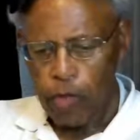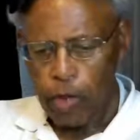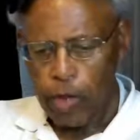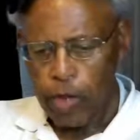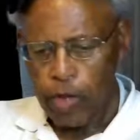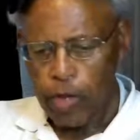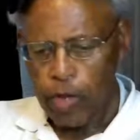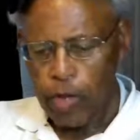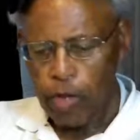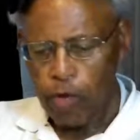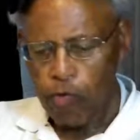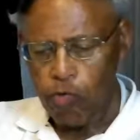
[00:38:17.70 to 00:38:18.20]

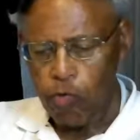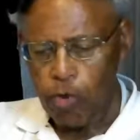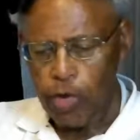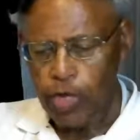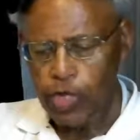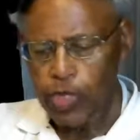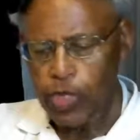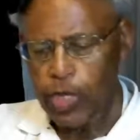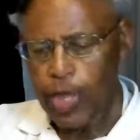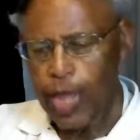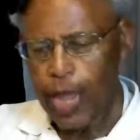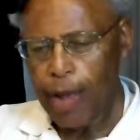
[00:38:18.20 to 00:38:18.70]
in the
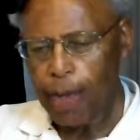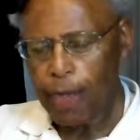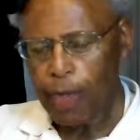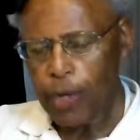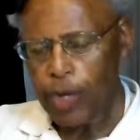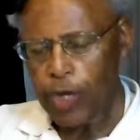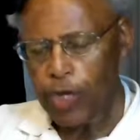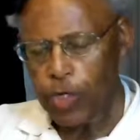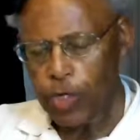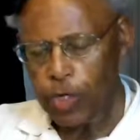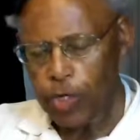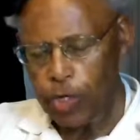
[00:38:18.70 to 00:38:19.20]

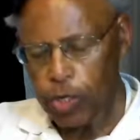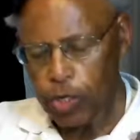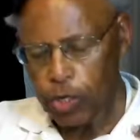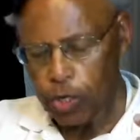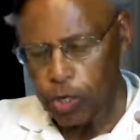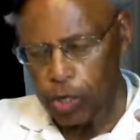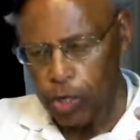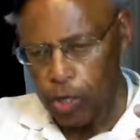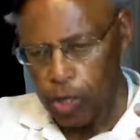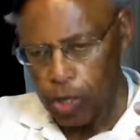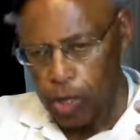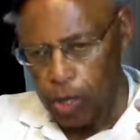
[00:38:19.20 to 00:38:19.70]

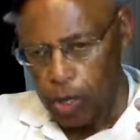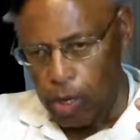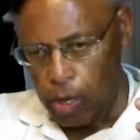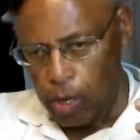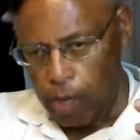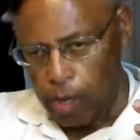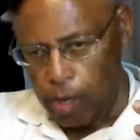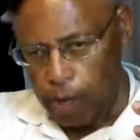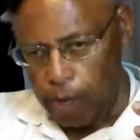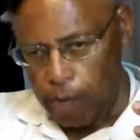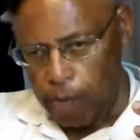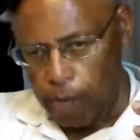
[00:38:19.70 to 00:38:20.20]
reestablished
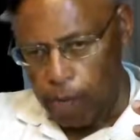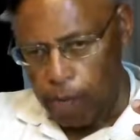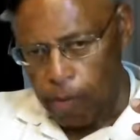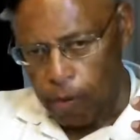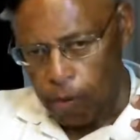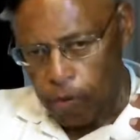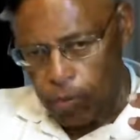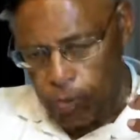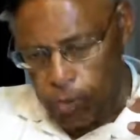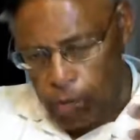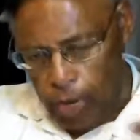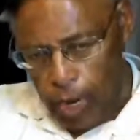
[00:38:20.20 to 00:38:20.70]

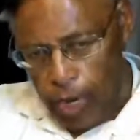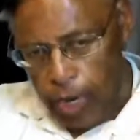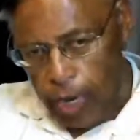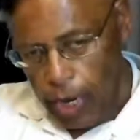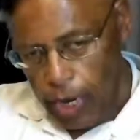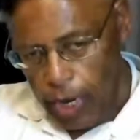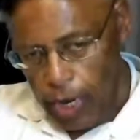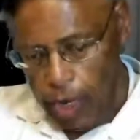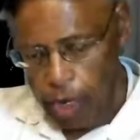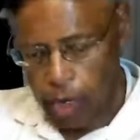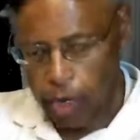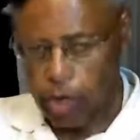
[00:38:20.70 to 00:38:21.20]

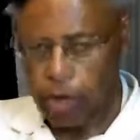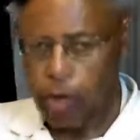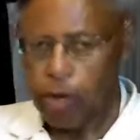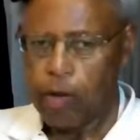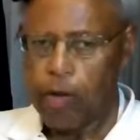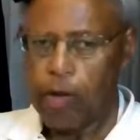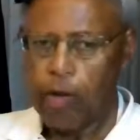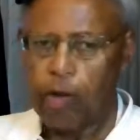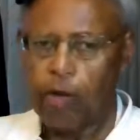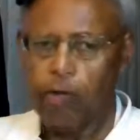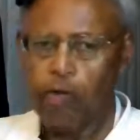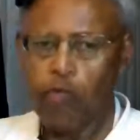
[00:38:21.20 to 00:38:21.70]
mosaic,
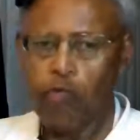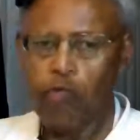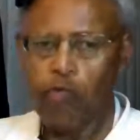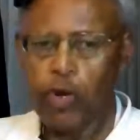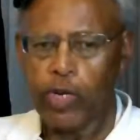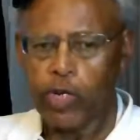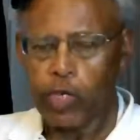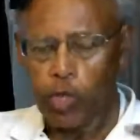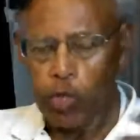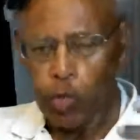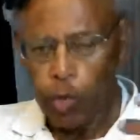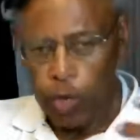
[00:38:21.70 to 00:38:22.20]
right.
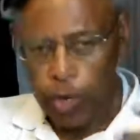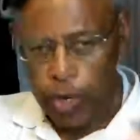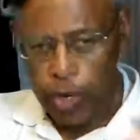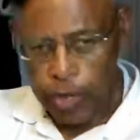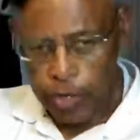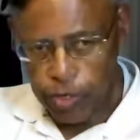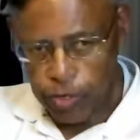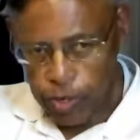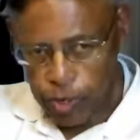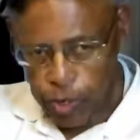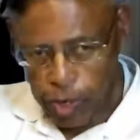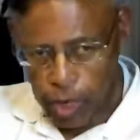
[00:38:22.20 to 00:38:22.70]

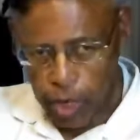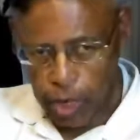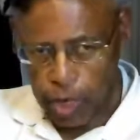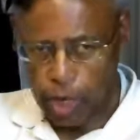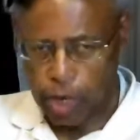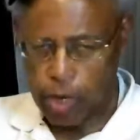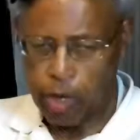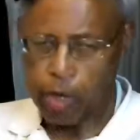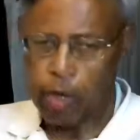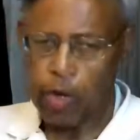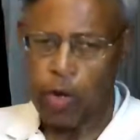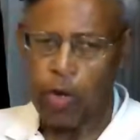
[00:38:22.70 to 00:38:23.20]
ritualistic
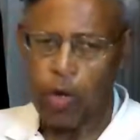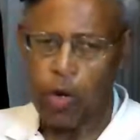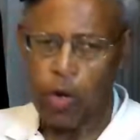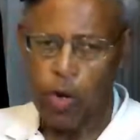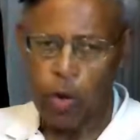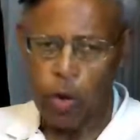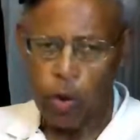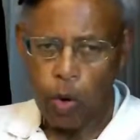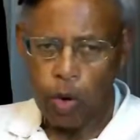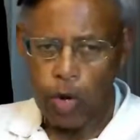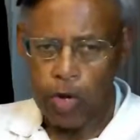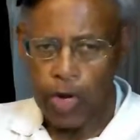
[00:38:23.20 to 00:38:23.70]
okay.
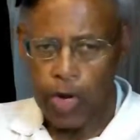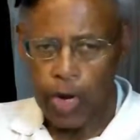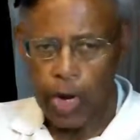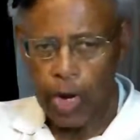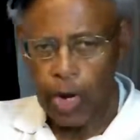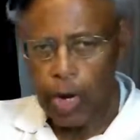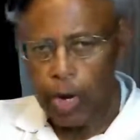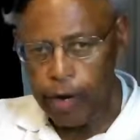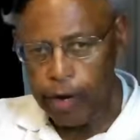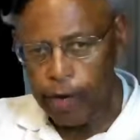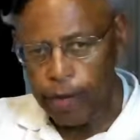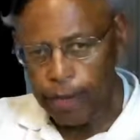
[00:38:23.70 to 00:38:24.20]
law. They're
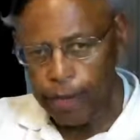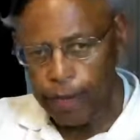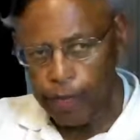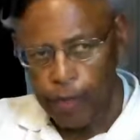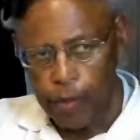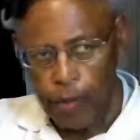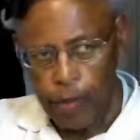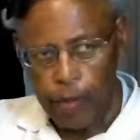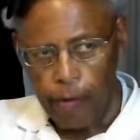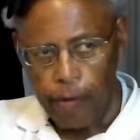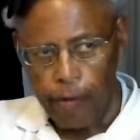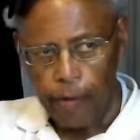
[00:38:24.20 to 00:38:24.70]
going
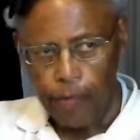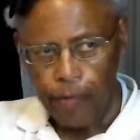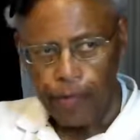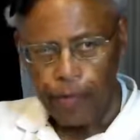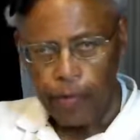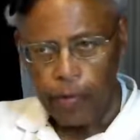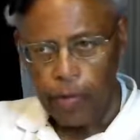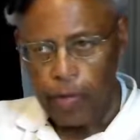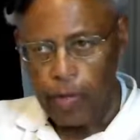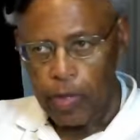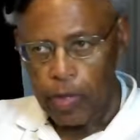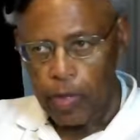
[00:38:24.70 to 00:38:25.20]
to
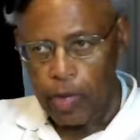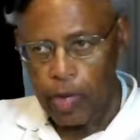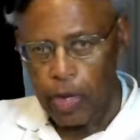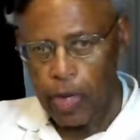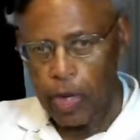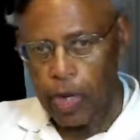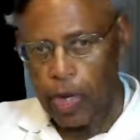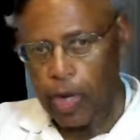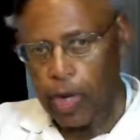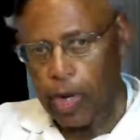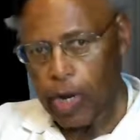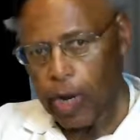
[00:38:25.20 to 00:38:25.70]
they're
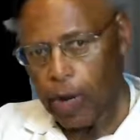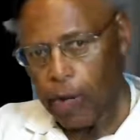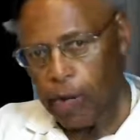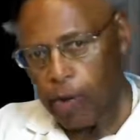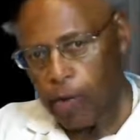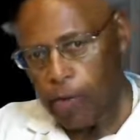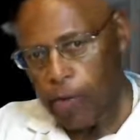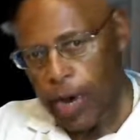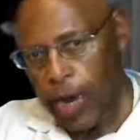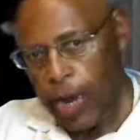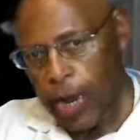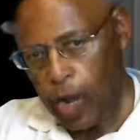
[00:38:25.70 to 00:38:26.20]
going to come
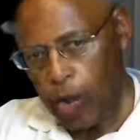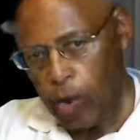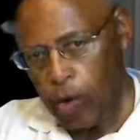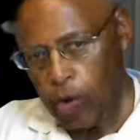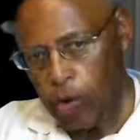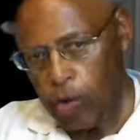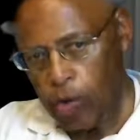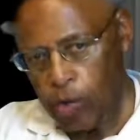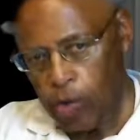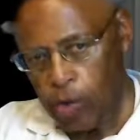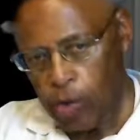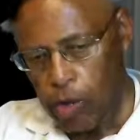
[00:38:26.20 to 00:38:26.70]

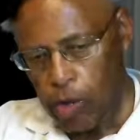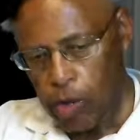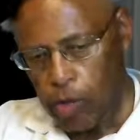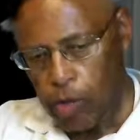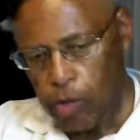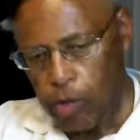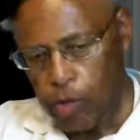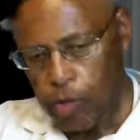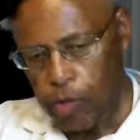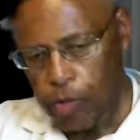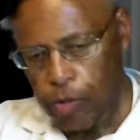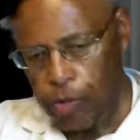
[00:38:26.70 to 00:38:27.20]
around
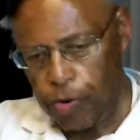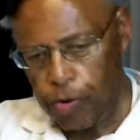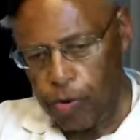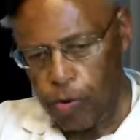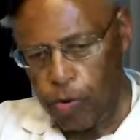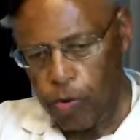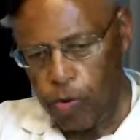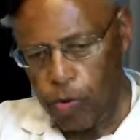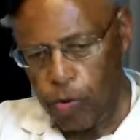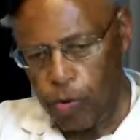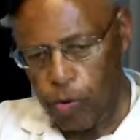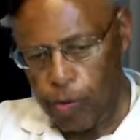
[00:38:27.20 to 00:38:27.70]

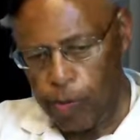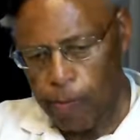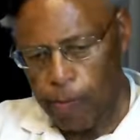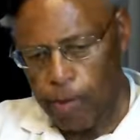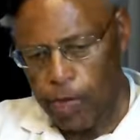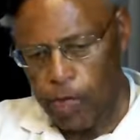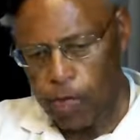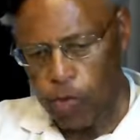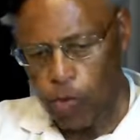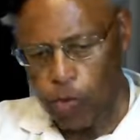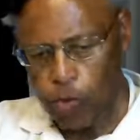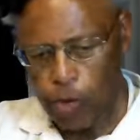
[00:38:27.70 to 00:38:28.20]
through the
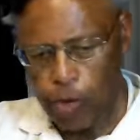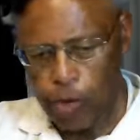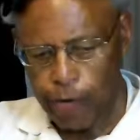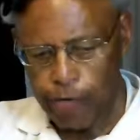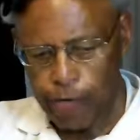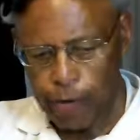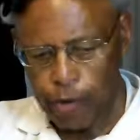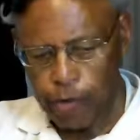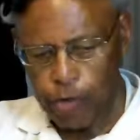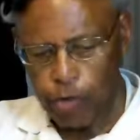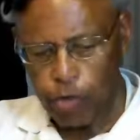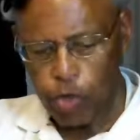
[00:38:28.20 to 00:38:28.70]
ministry
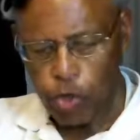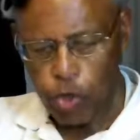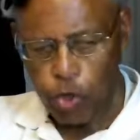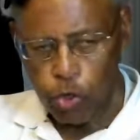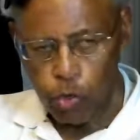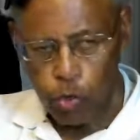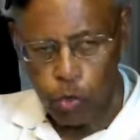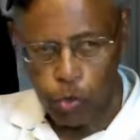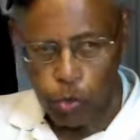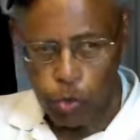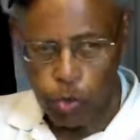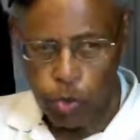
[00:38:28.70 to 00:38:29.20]
of other
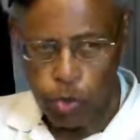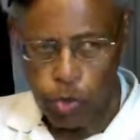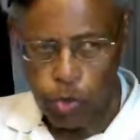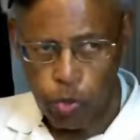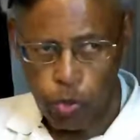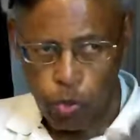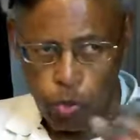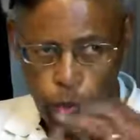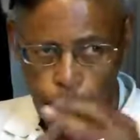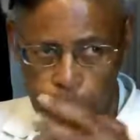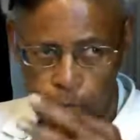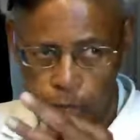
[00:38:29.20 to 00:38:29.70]
Jews,
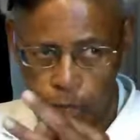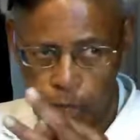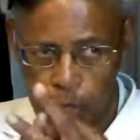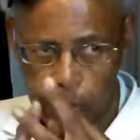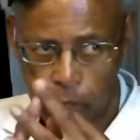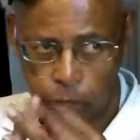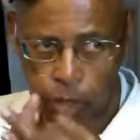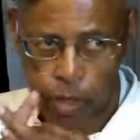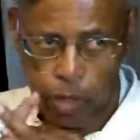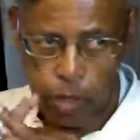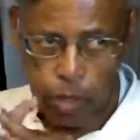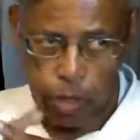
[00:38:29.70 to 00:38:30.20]
two
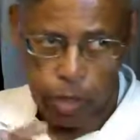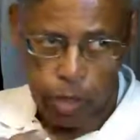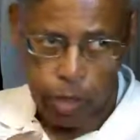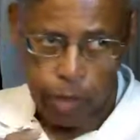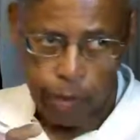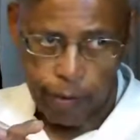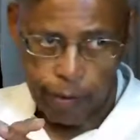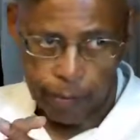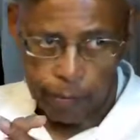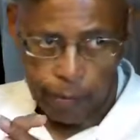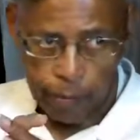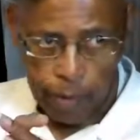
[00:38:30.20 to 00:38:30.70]
witnesses,
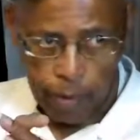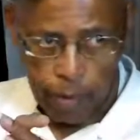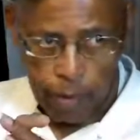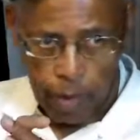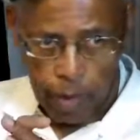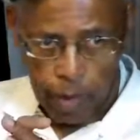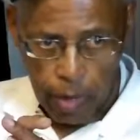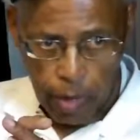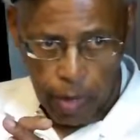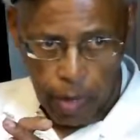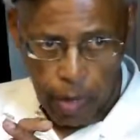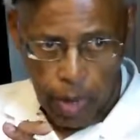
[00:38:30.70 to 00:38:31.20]
mm-hmm.
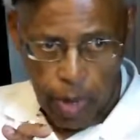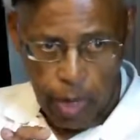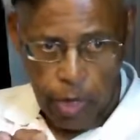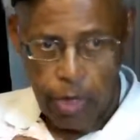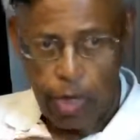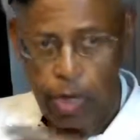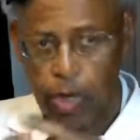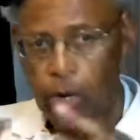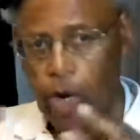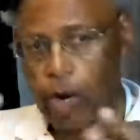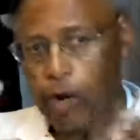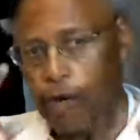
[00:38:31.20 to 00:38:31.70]
and
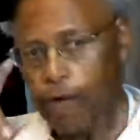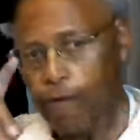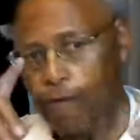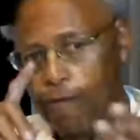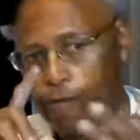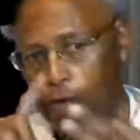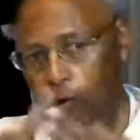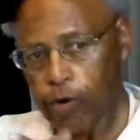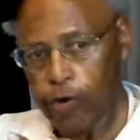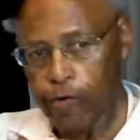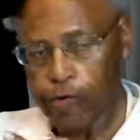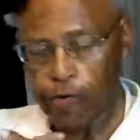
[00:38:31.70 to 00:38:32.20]
then
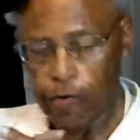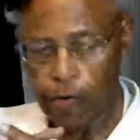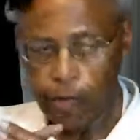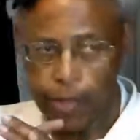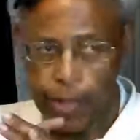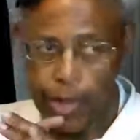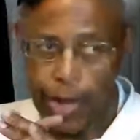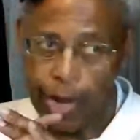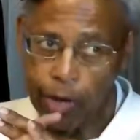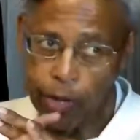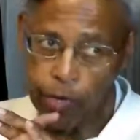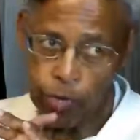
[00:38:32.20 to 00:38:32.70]

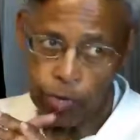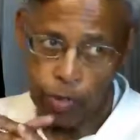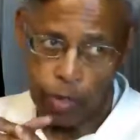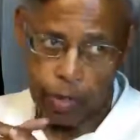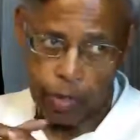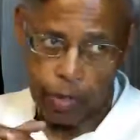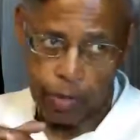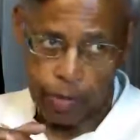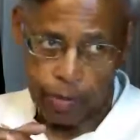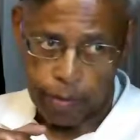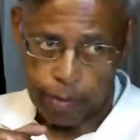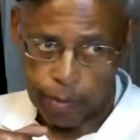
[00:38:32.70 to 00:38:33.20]

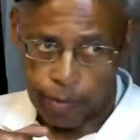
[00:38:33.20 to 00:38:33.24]
144,000